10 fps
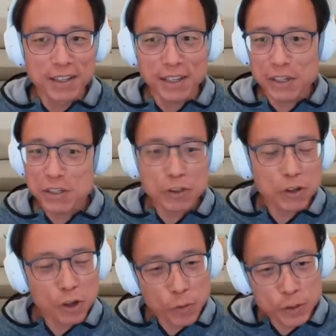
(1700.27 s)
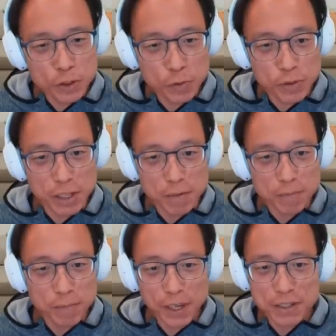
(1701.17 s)
they still don't know what to do with it
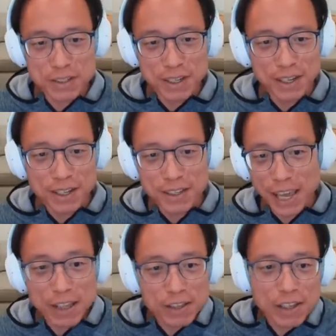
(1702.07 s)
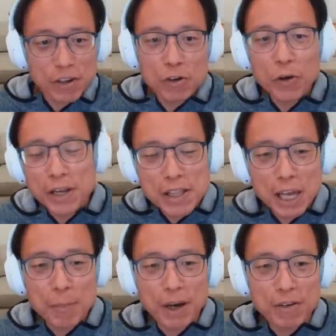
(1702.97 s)
because they, they don't know anything
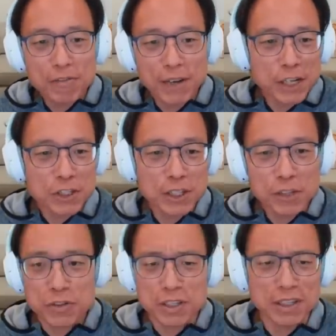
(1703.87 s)
about financial literacy.